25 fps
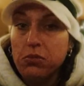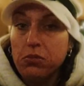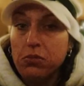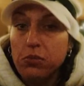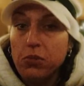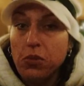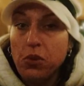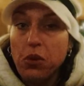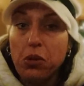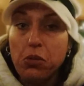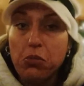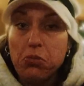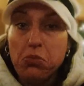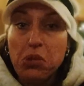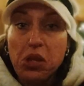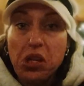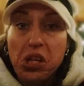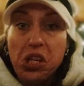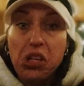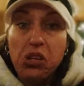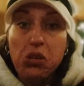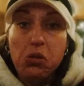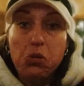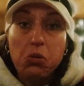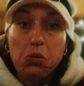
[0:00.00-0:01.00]
on
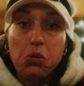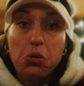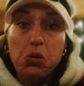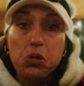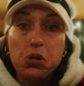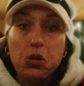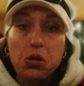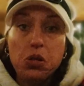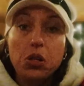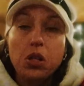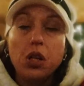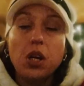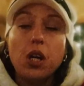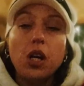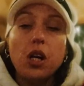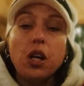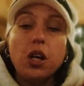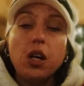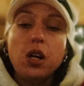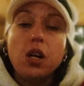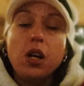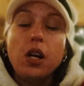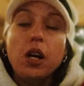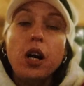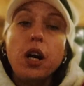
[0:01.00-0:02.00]
me
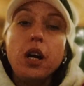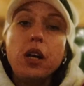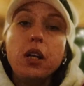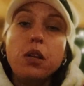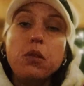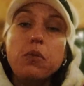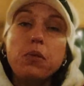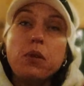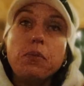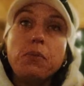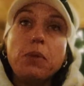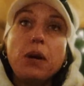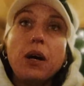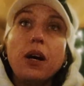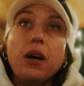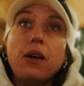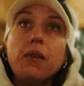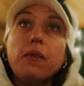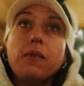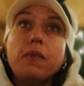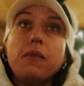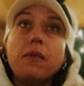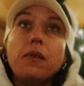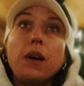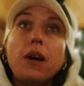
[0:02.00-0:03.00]
anyway but
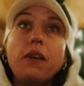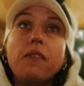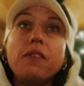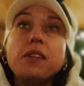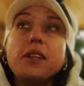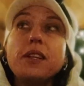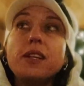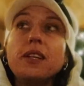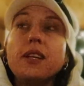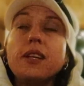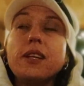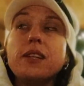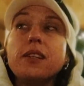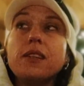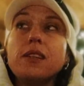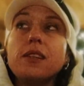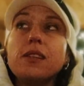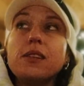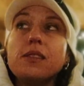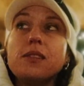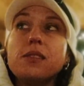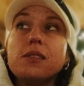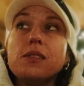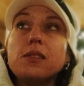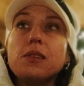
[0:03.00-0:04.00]
other than that
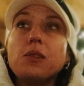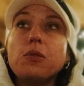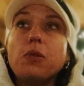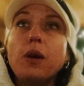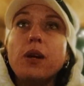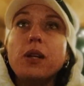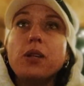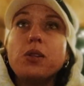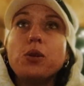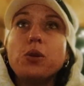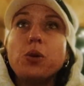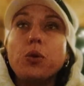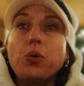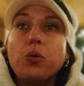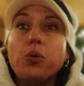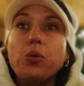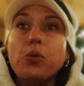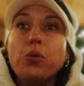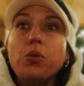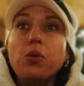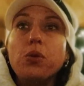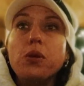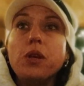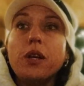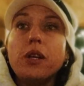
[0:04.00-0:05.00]
is quite
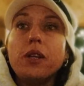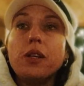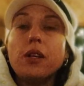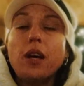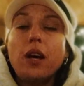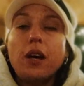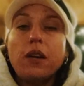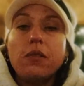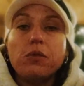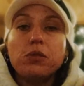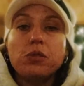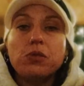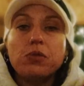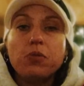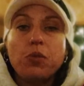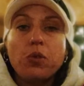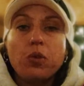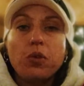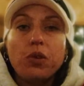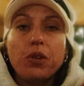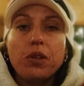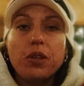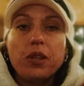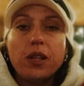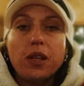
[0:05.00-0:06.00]
cool and i was
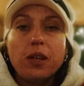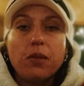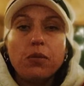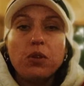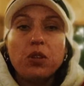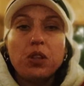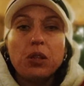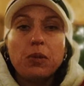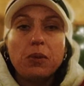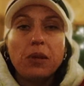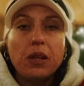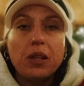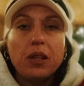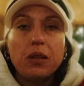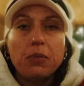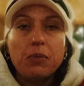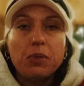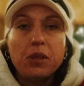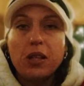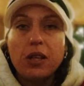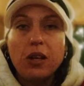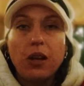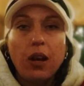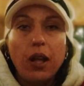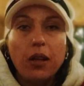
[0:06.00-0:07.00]
worried that i'm gonna be a little bit
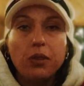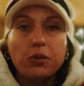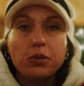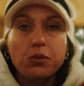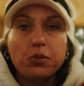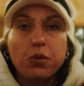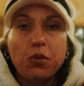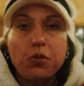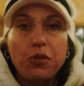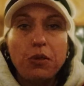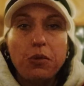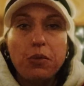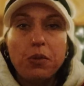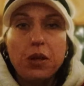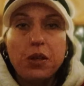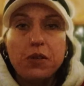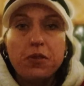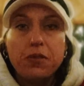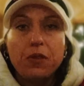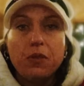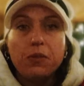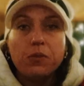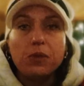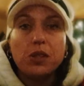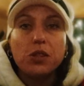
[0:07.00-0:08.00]
claustrophobic
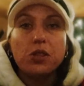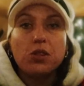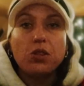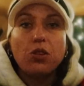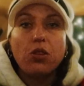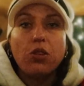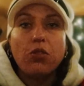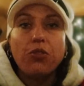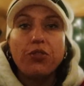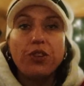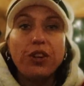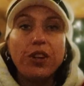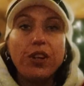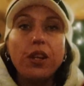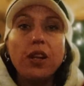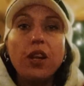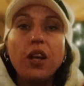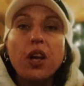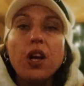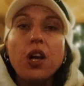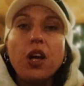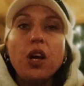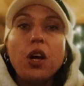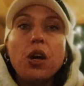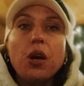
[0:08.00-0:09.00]
from this coffin
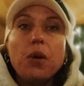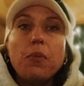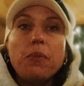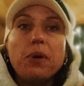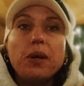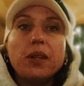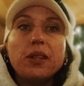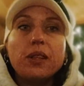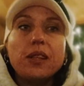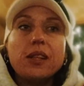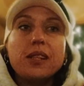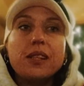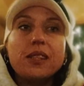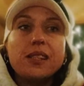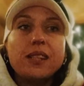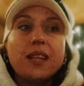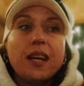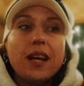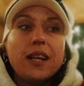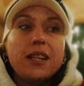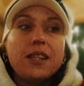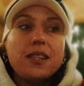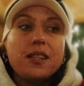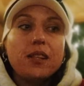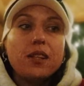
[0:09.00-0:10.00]
but it's
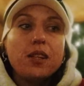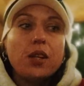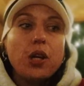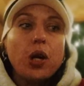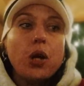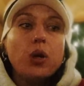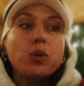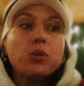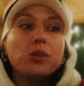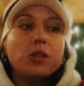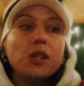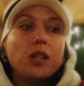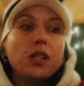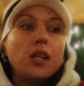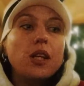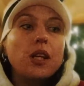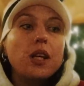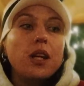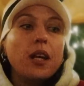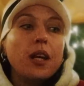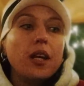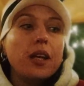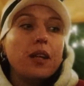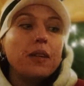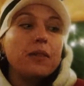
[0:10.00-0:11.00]
nice and cozy
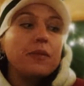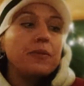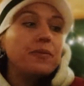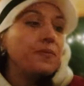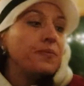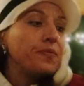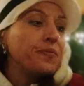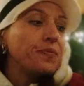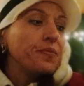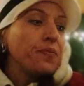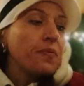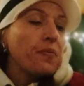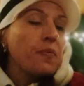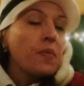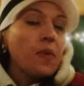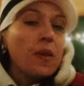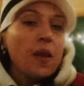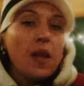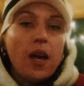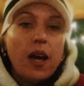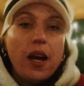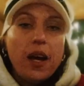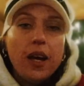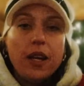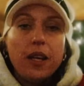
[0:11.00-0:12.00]
and
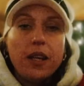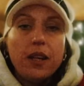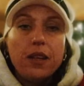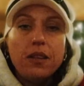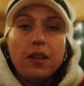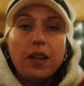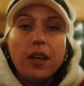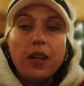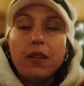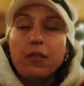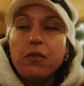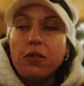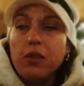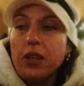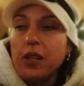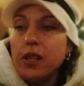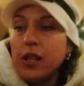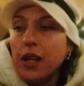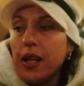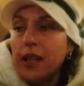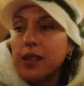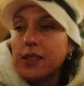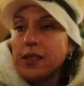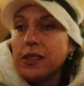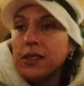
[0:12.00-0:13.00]
i i really
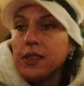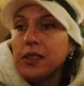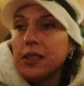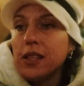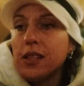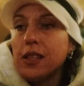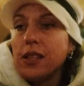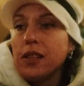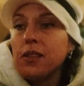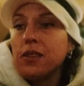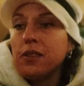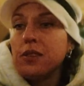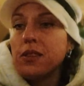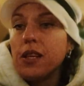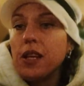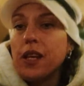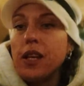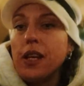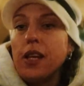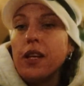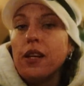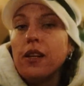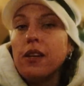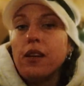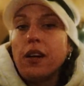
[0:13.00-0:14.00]
nice settled
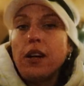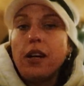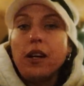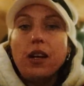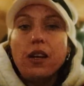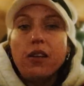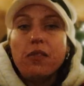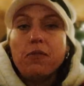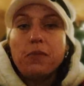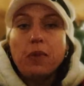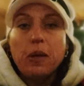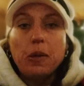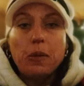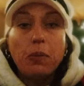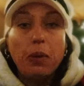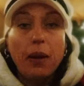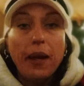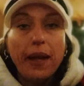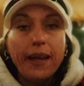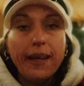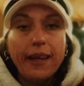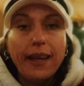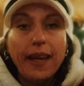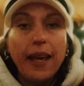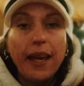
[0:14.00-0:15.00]
here i have my
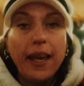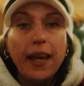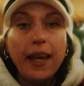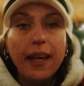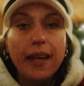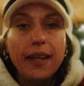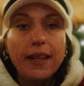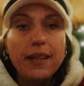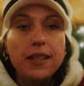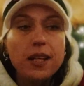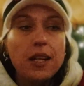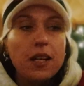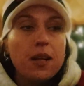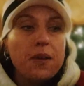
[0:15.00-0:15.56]
blanket